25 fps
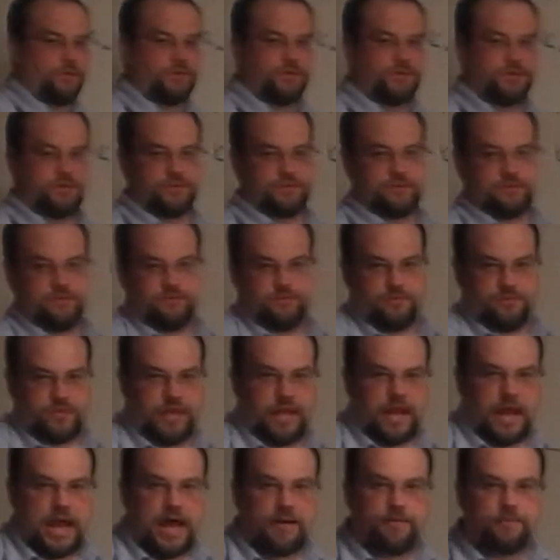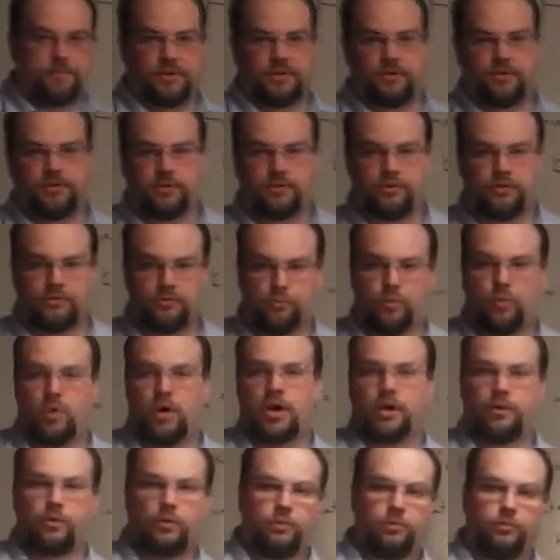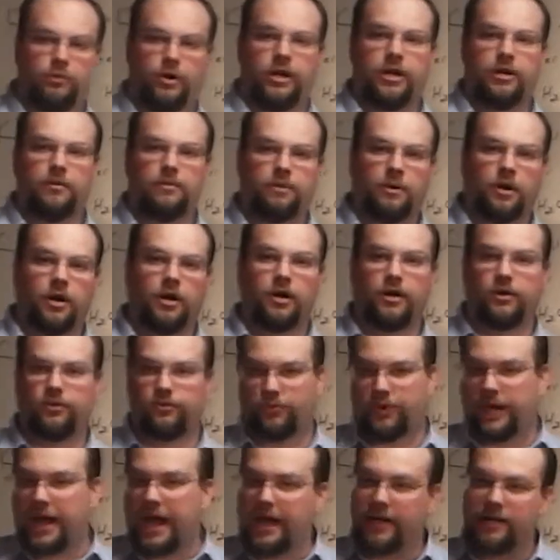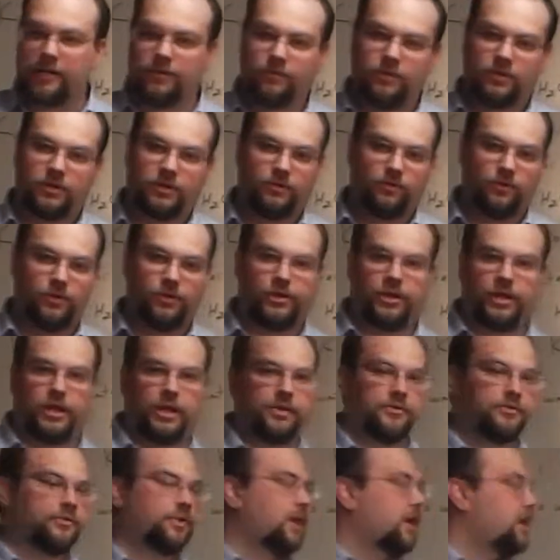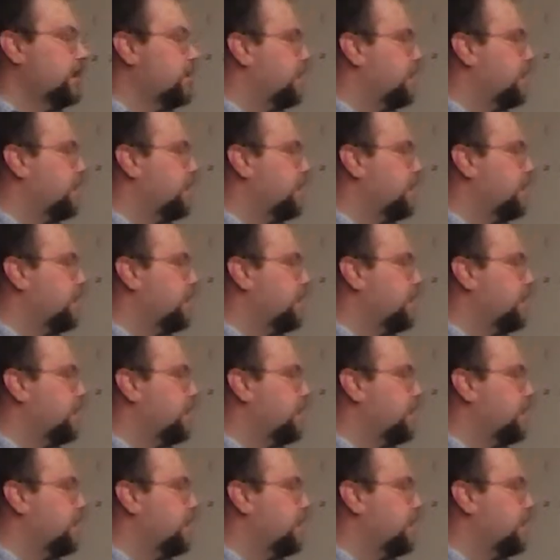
it just happens. Water will break apart. It's reacting with different things.